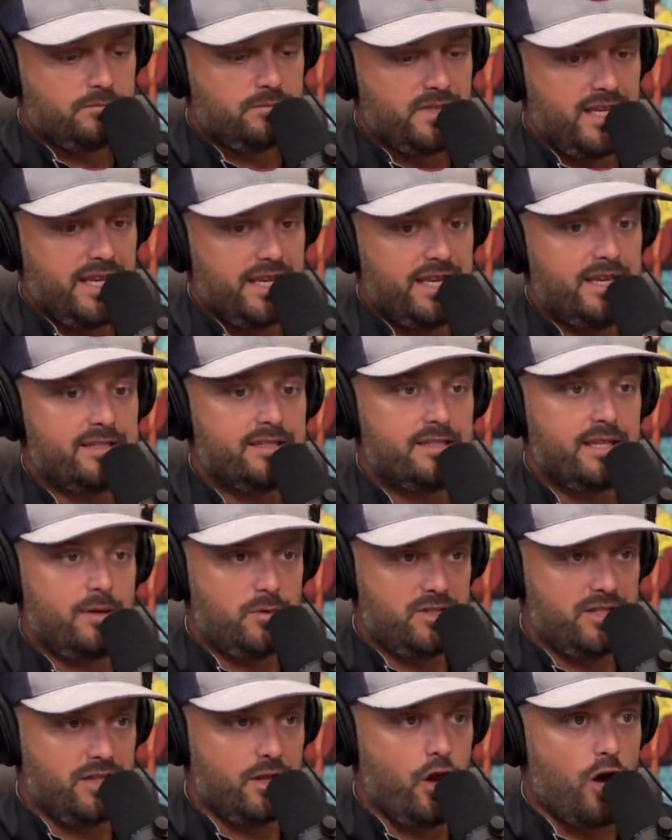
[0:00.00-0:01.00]
And he
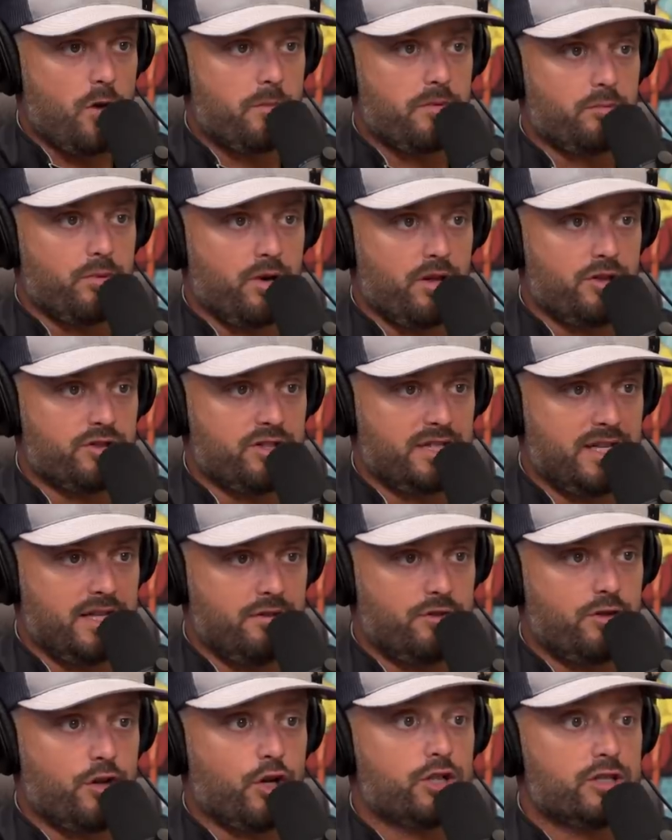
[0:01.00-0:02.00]
was in the Allman Brothers at
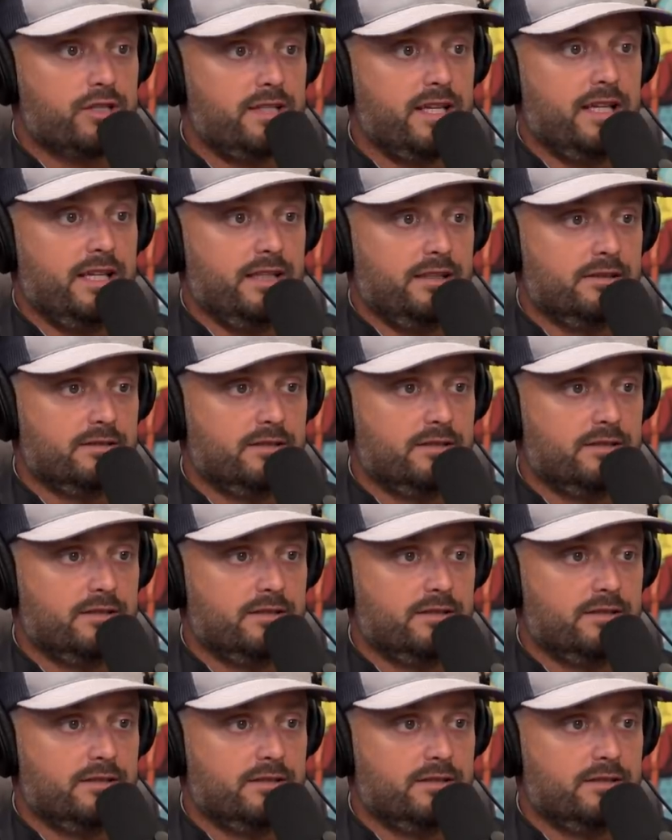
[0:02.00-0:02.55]
13.